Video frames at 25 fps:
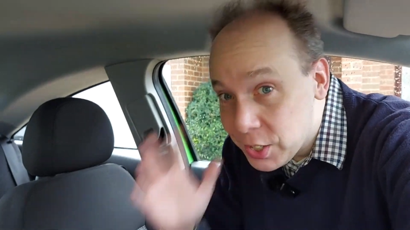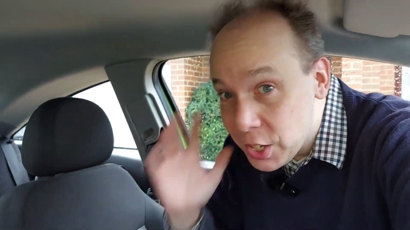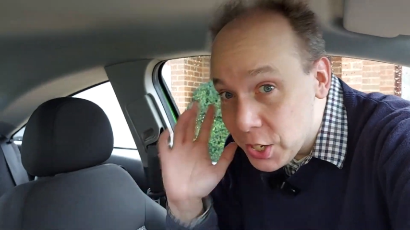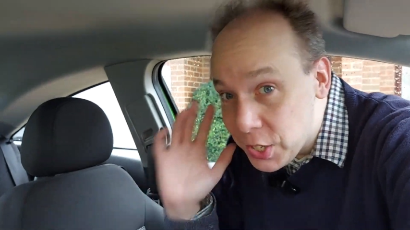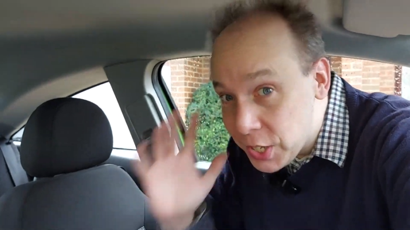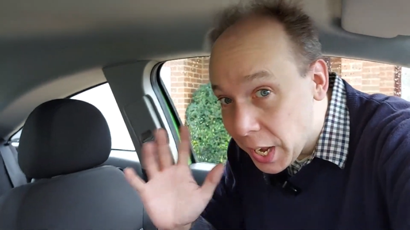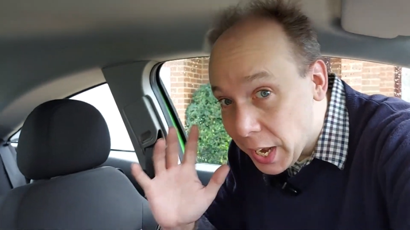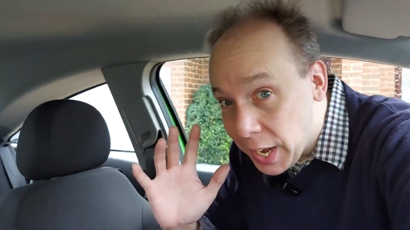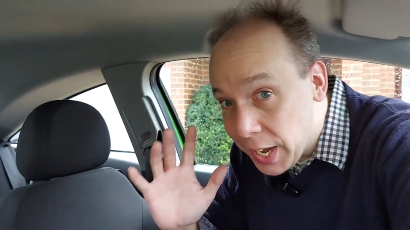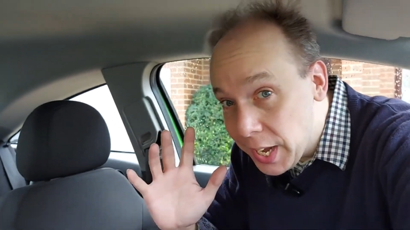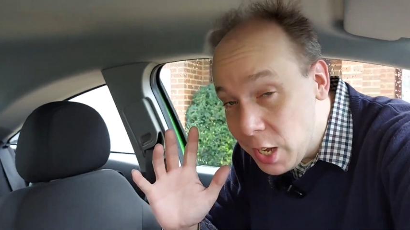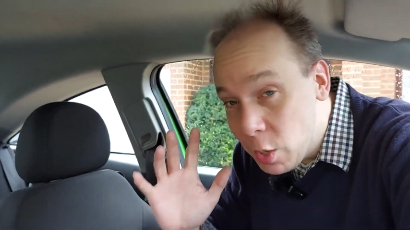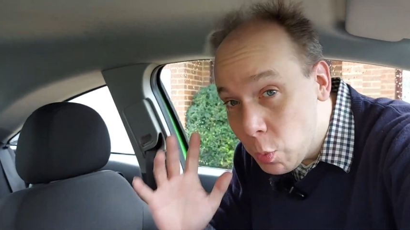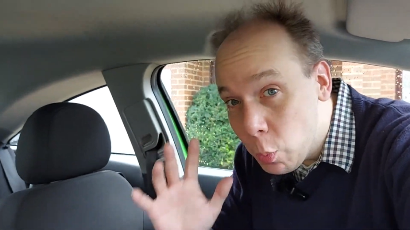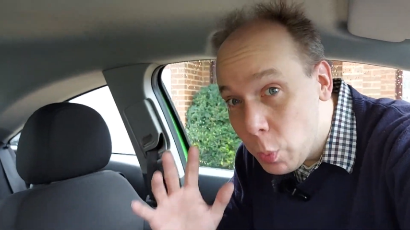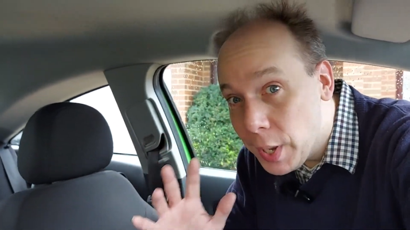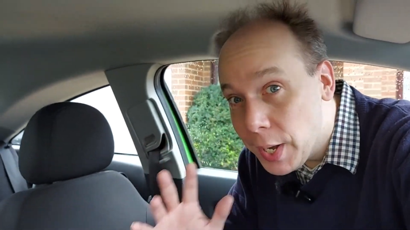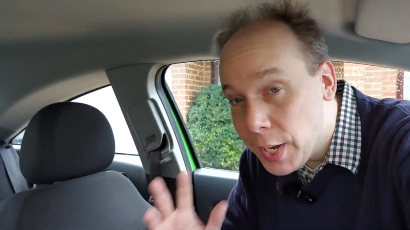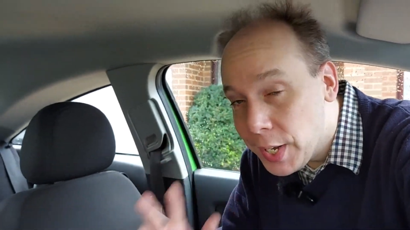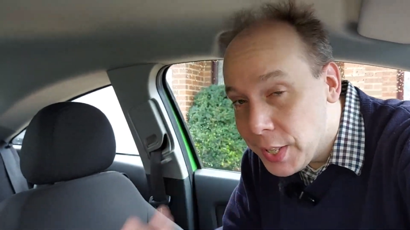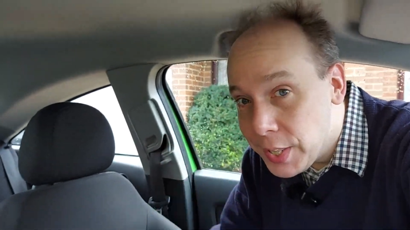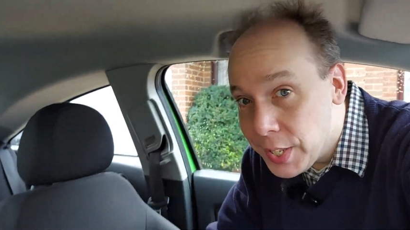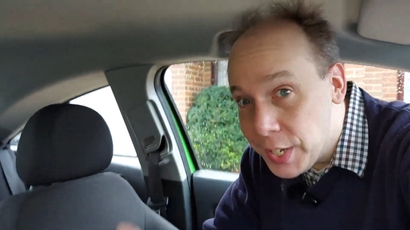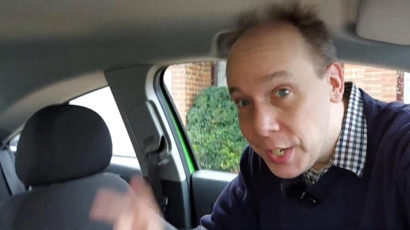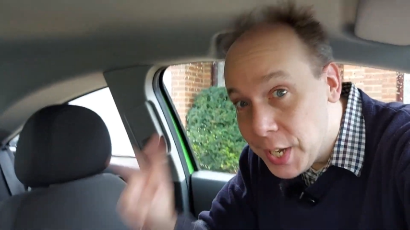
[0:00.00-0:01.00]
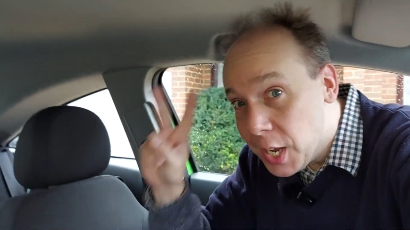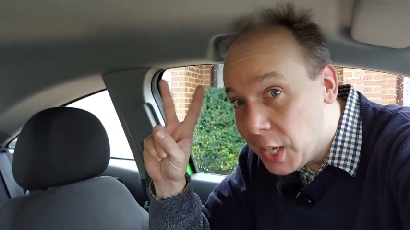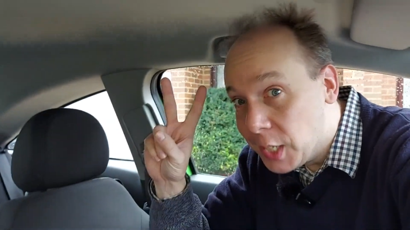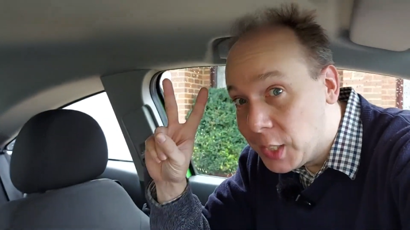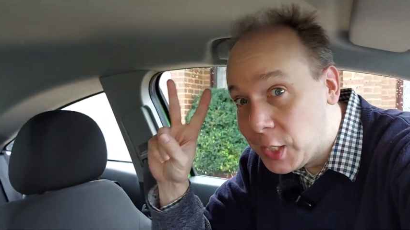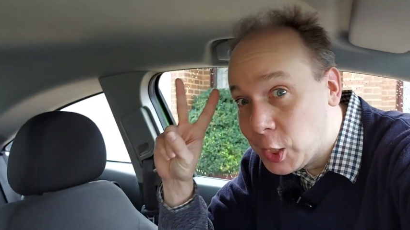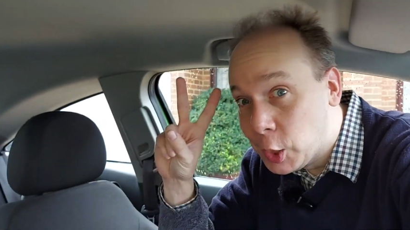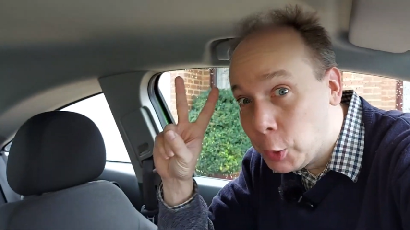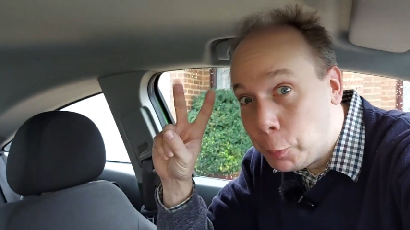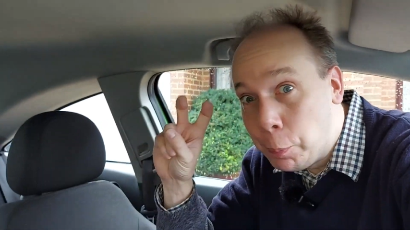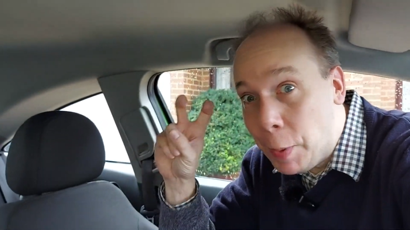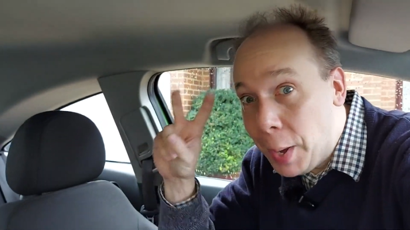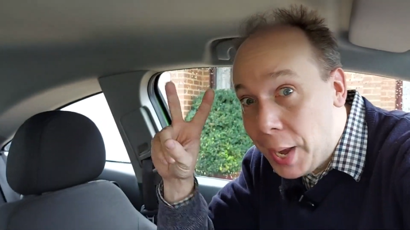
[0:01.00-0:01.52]
today we're in the
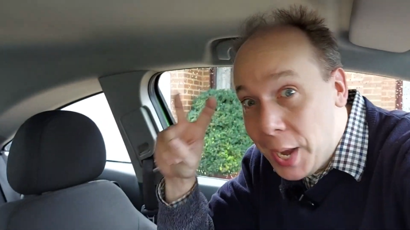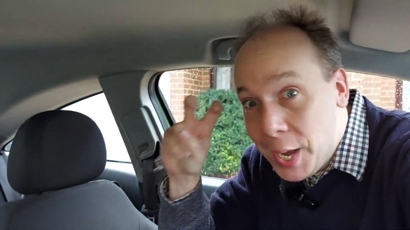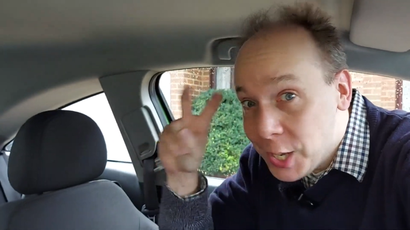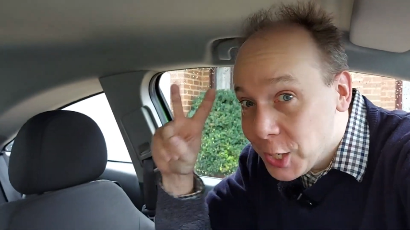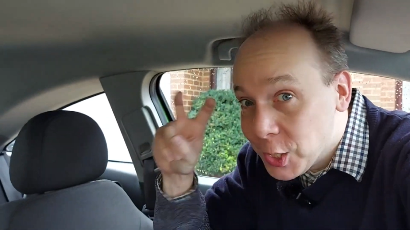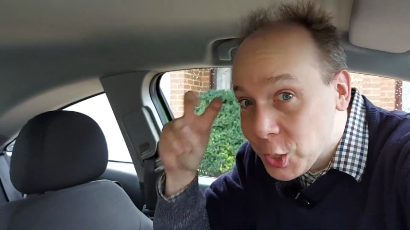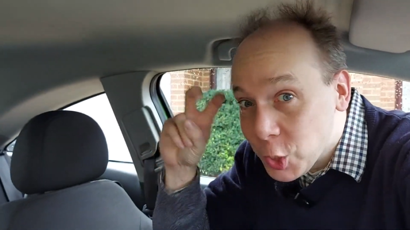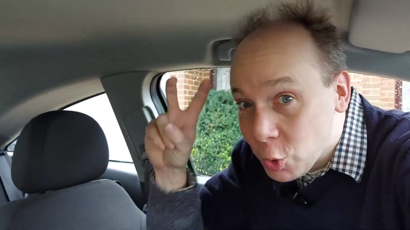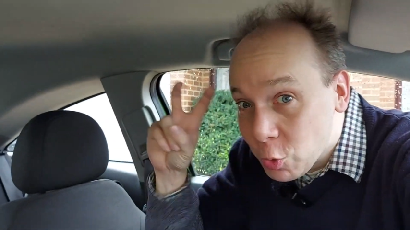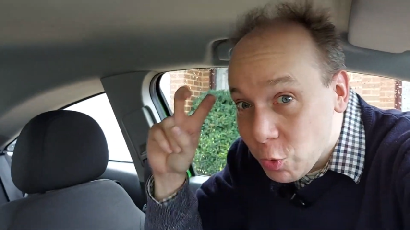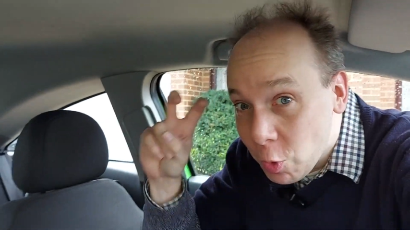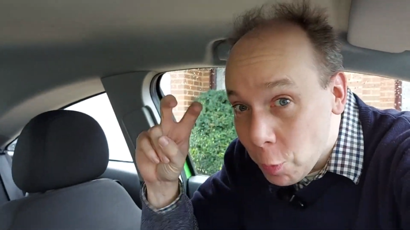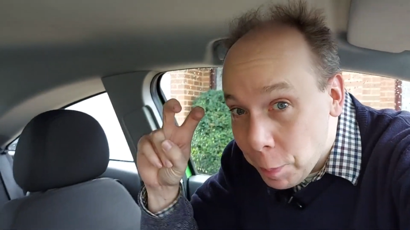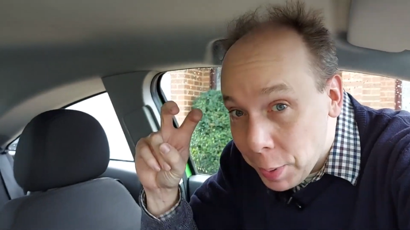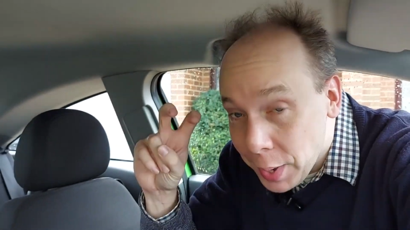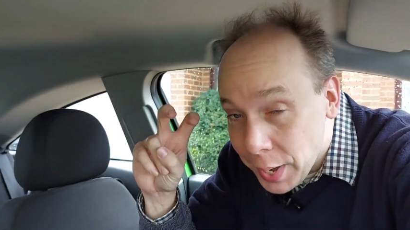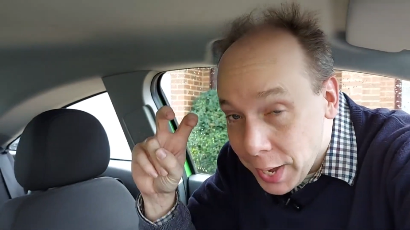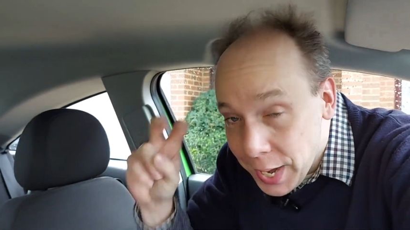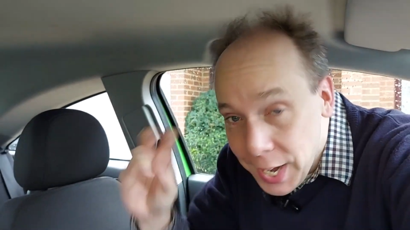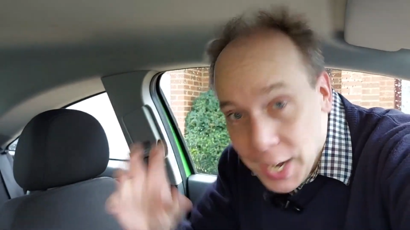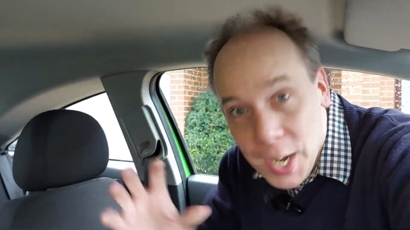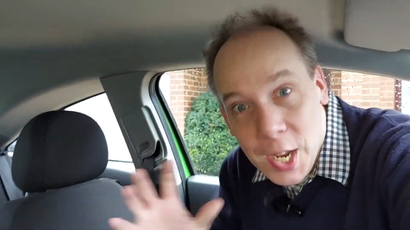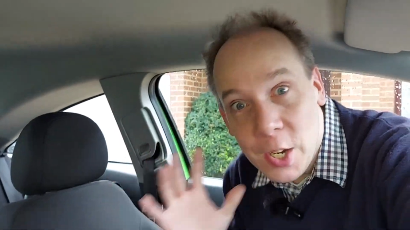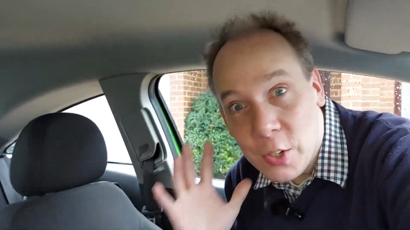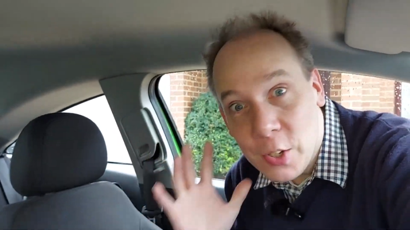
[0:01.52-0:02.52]
Spares or Repair